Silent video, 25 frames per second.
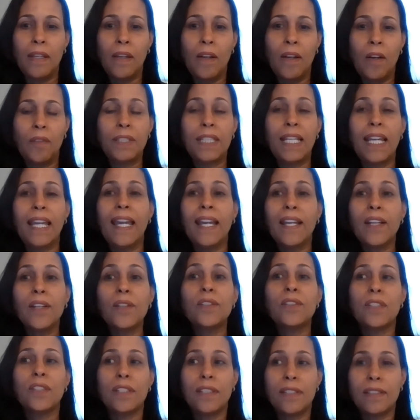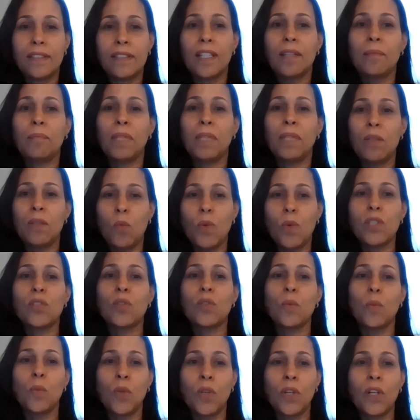the ecosystem in
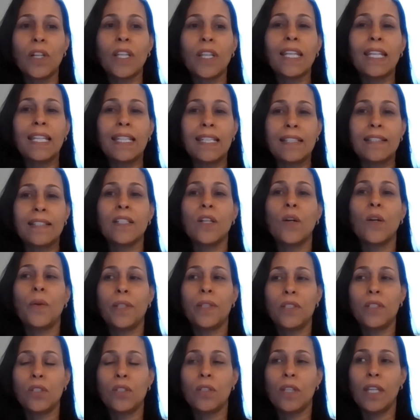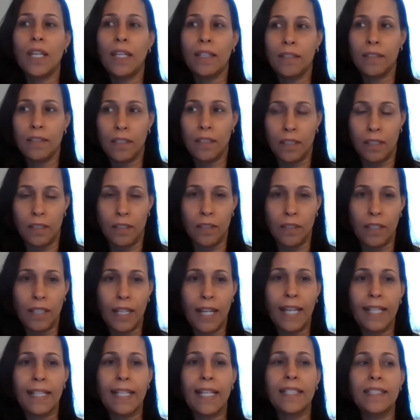which work is going to get done.
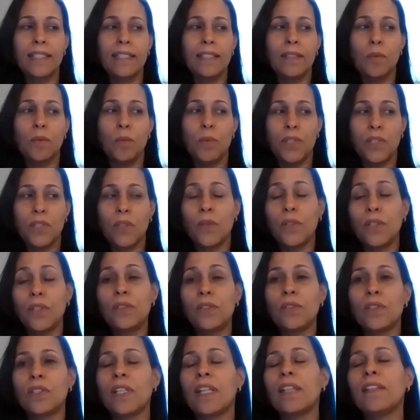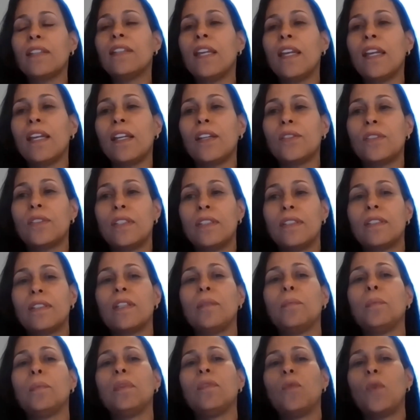And I was going to say the
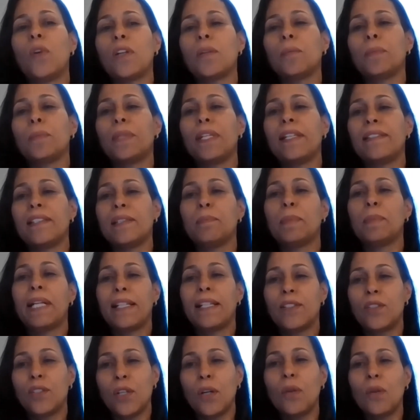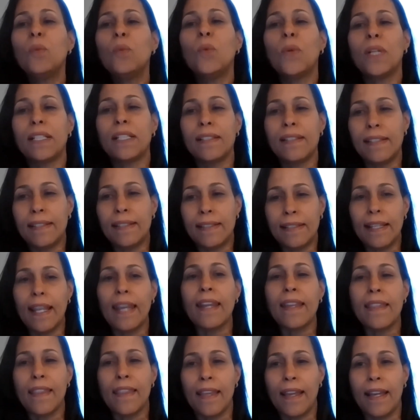ecosystem of workplaces, but I don't want to
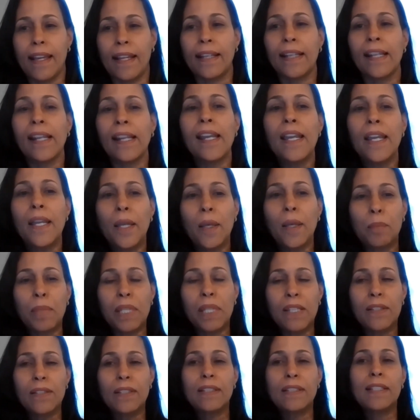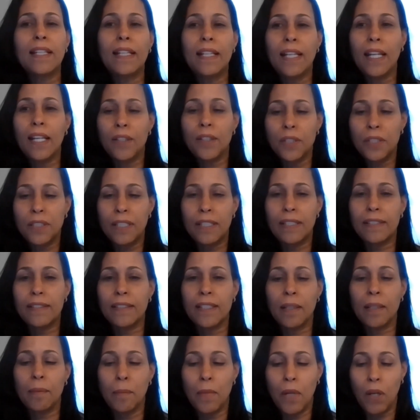say that, because it's an
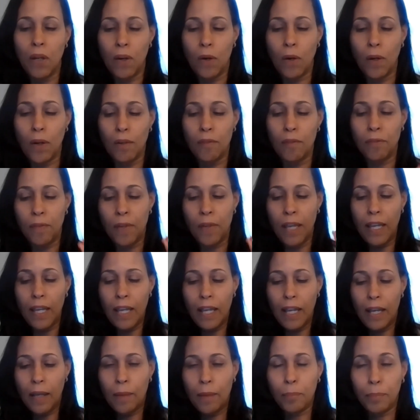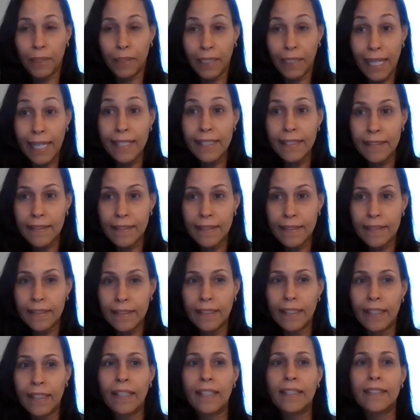ecosystem of place,
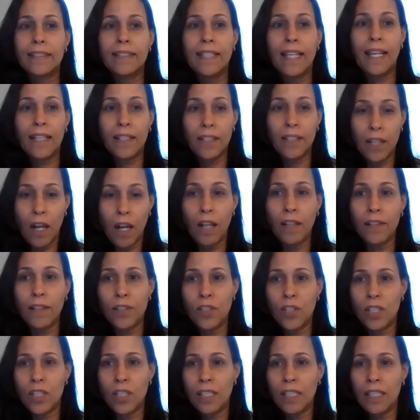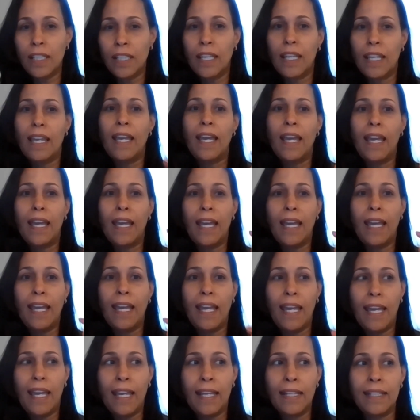technology,
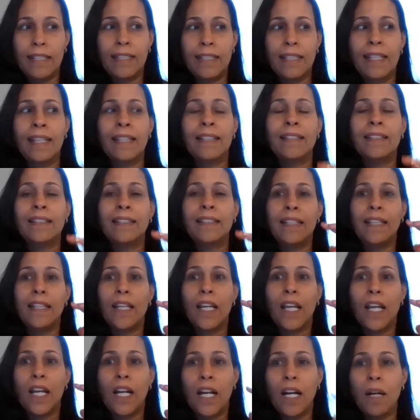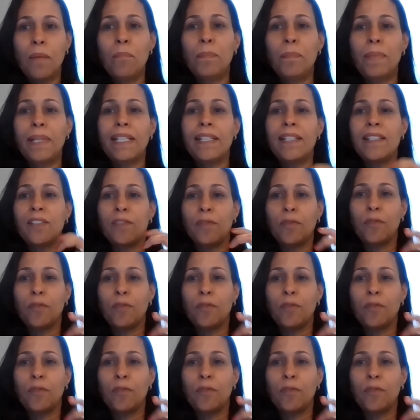and the company's